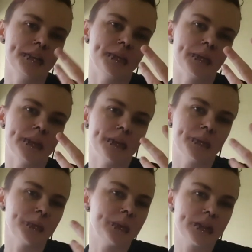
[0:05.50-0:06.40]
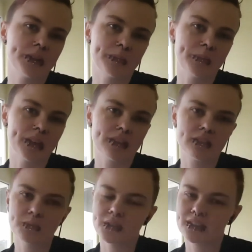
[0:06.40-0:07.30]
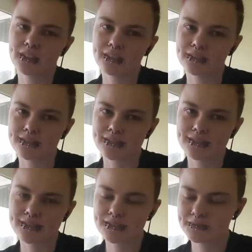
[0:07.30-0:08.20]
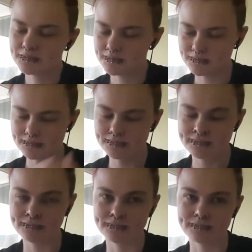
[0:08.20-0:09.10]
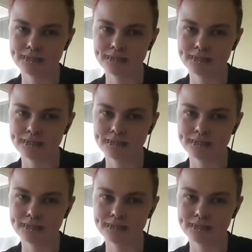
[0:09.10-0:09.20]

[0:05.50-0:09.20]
Hello and welcome back to my chaos. And